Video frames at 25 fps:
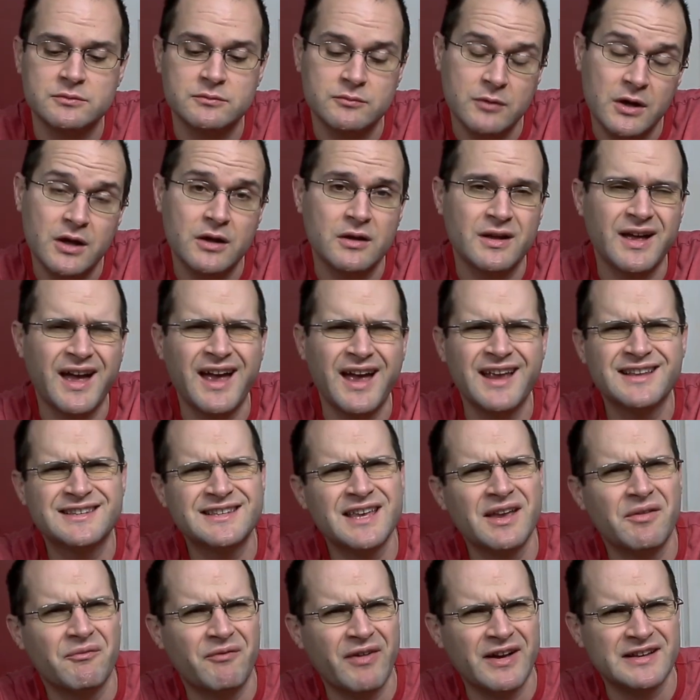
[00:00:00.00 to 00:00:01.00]
Well, I
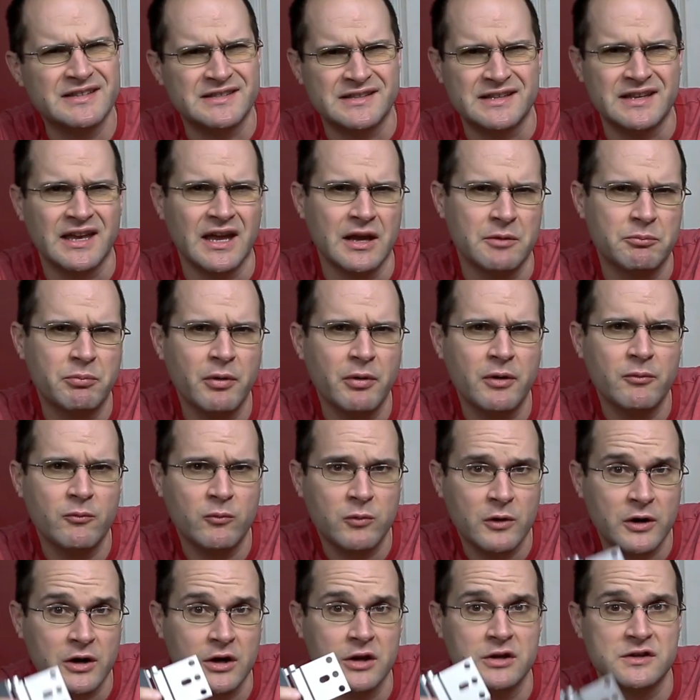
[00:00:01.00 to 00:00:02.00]
say investigate, but
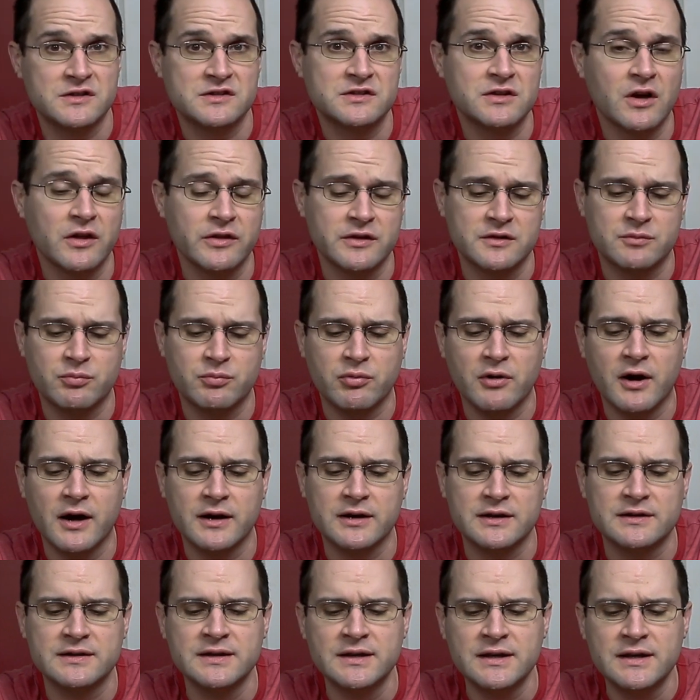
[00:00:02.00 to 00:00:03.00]
we're gonna install this
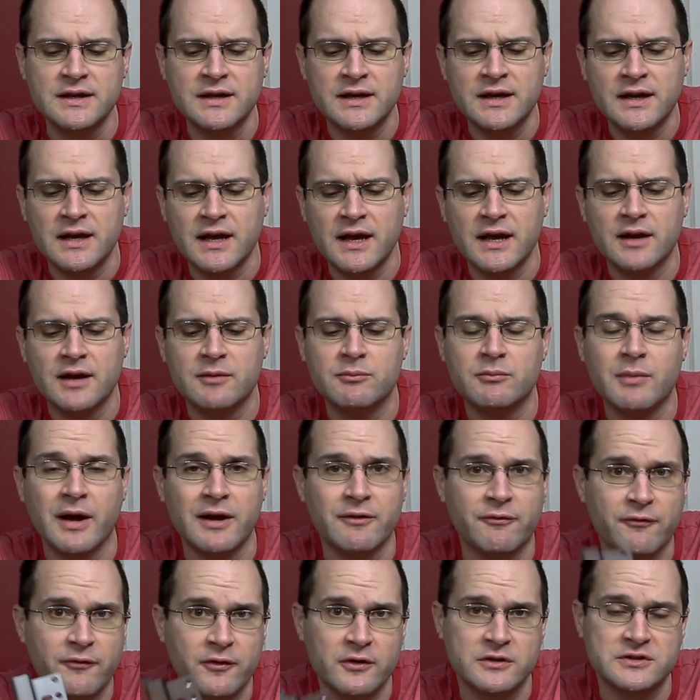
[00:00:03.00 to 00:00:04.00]
product and my
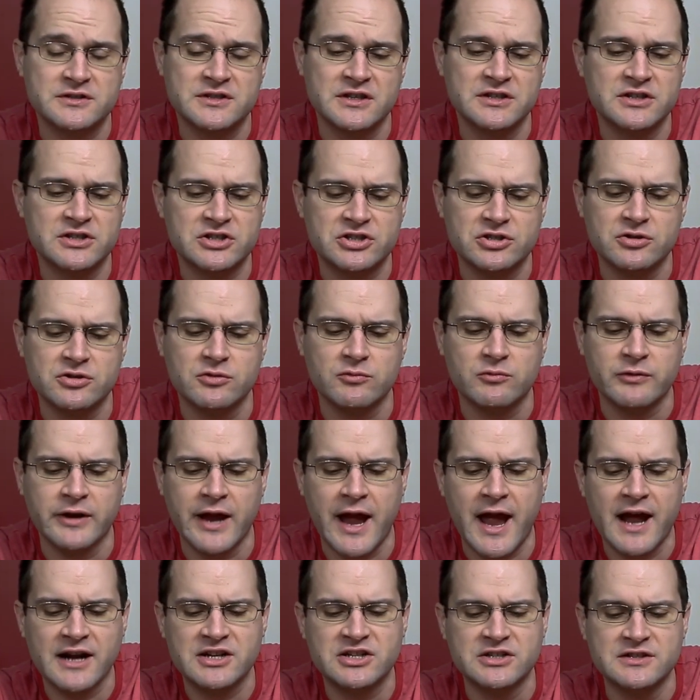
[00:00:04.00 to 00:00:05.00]
first initial
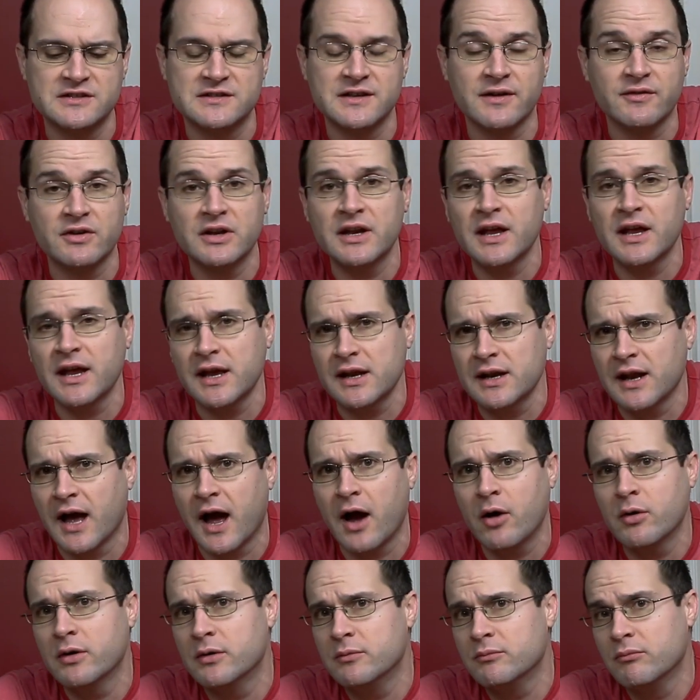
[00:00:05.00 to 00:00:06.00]
reactions of it and
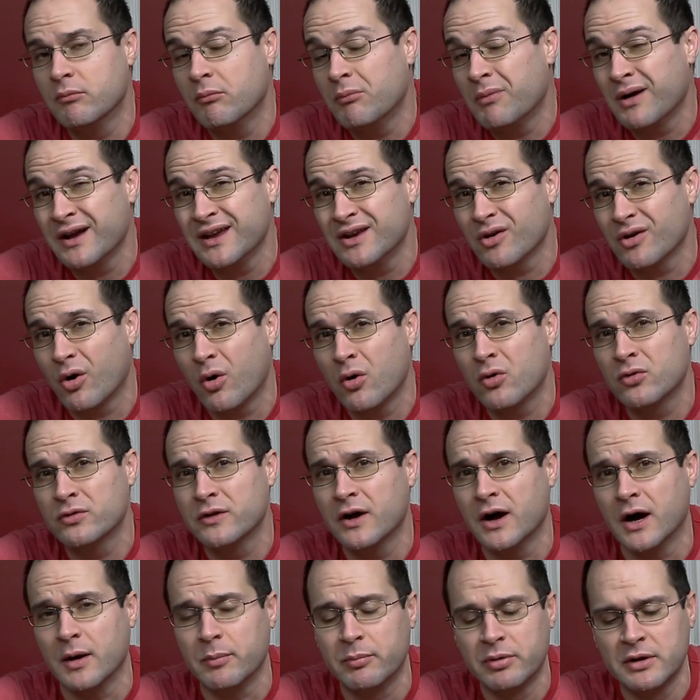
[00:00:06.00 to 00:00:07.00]
how it might hold
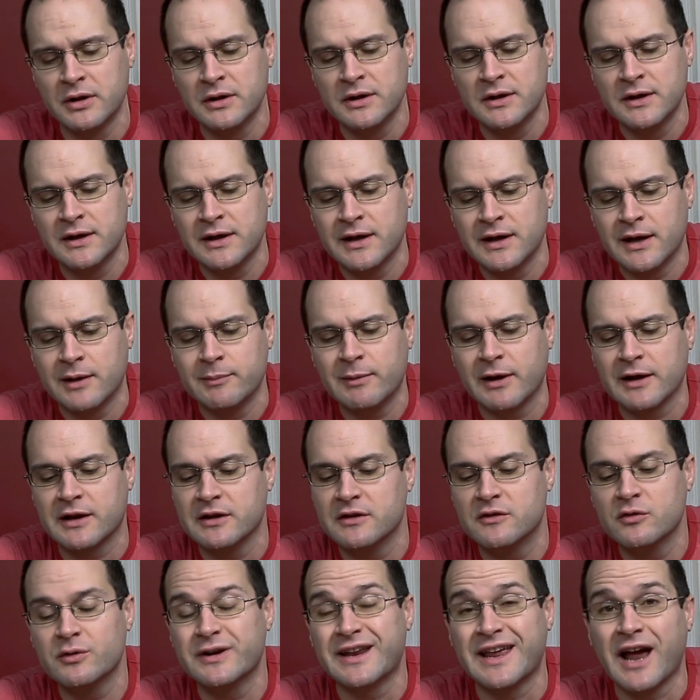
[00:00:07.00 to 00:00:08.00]
up. I'm not
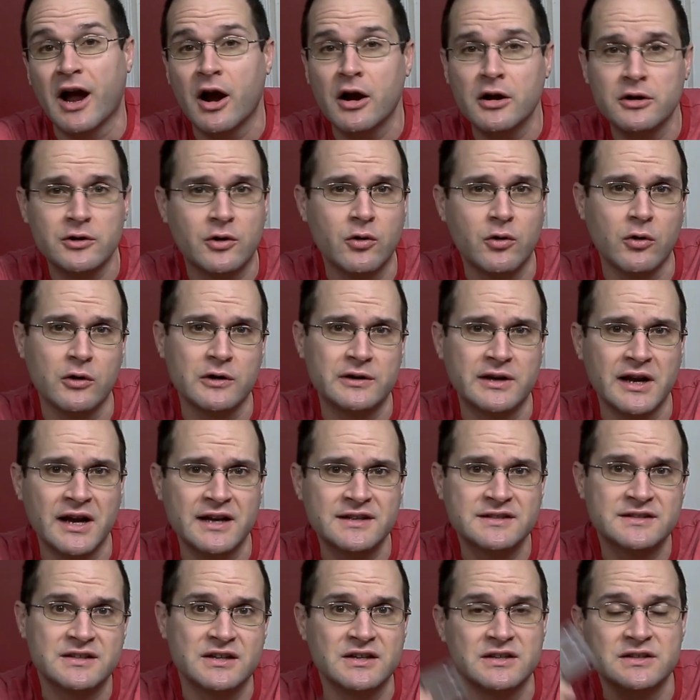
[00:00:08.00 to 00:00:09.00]
gonna do any hardcore
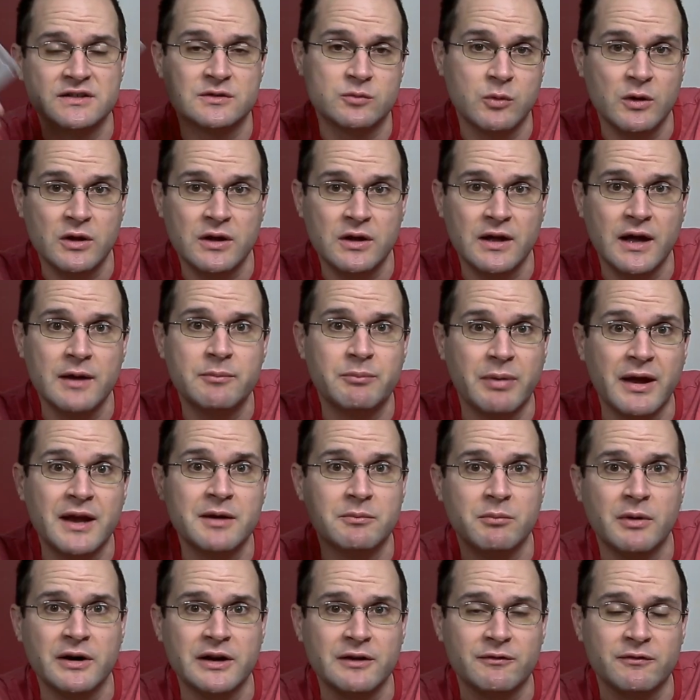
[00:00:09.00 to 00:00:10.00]
tests because, well, I paid
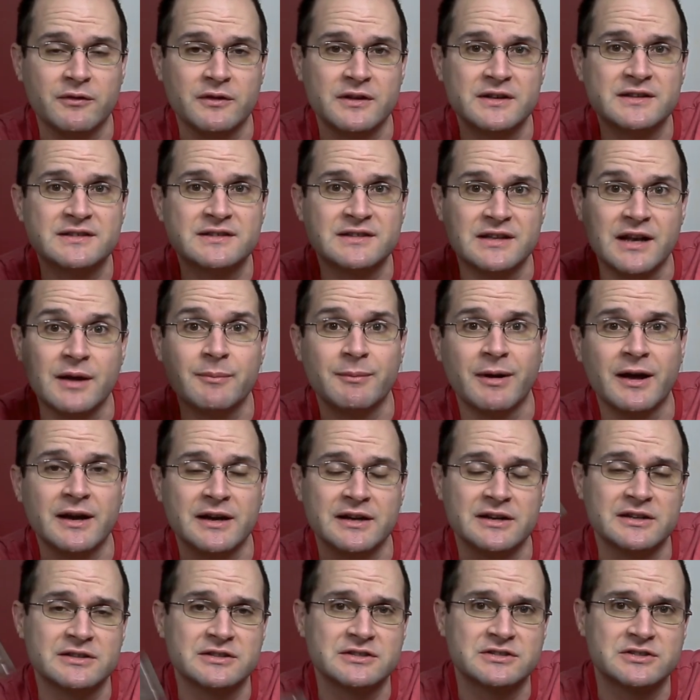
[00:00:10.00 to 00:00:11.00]
money for this and I'm not
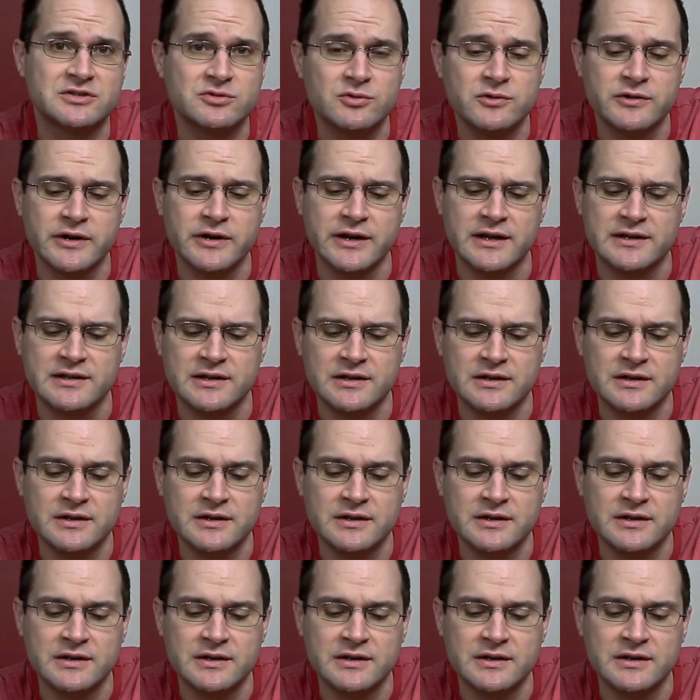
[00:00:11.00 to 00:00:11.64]
gonna destroy it.